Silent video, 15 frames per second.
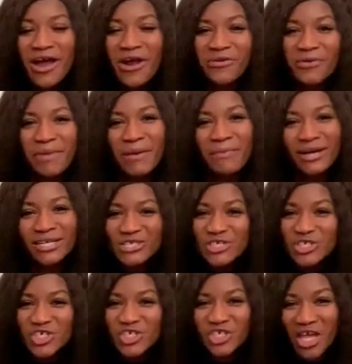Remember to
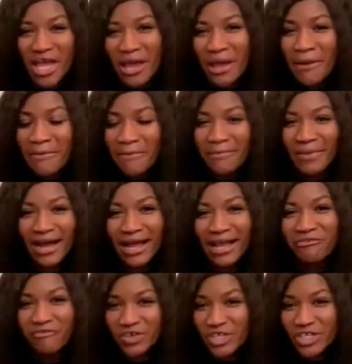share
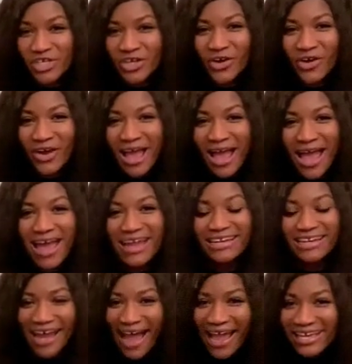my video
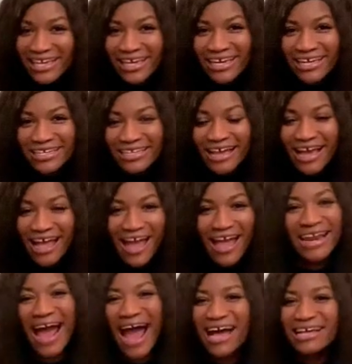and like it,
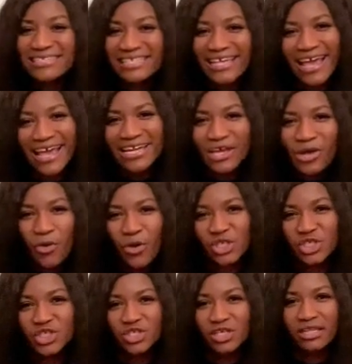and ask any
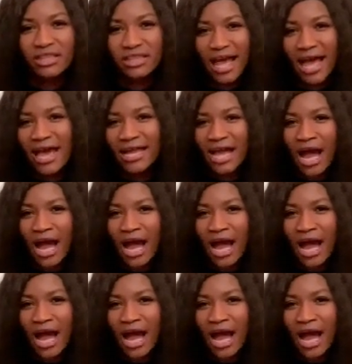question that